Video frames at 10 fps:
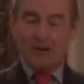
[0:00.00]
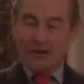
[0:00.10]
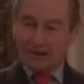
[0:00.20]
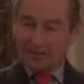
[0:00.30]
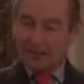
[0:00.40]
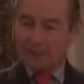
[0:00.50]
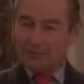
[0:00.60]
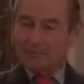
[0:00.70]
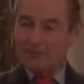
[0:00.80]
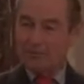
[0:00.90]
long,
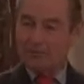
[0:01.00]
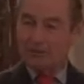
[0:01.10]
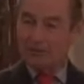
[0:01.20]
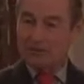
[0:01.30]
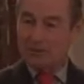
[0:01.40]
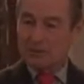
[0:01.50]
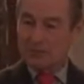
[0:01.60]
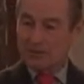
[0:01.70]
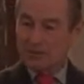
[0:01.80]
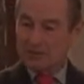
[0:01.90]
but I know he has
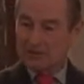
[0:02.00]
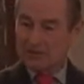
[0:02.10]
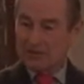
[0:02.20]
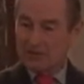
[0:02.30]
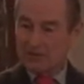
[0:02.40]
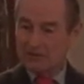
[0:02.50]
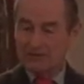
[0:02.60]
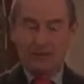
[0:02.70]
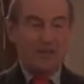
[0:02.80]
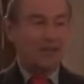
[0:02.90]
one passion in his
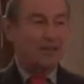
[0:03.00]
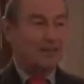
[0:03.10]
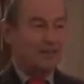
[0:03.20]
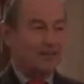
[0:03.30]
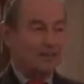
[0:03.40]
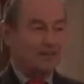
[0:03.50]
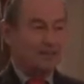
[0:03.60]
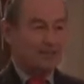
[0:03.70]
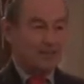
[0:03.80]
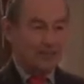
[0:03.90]
life, and that
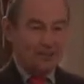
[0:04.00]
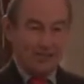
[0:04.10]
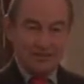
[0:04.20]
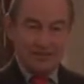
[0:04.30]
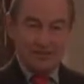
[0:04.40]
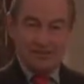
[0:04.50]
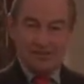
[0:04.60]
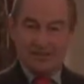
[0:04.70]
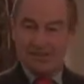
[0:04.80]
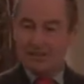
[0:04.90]
is dogs.
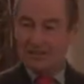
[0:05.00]
And he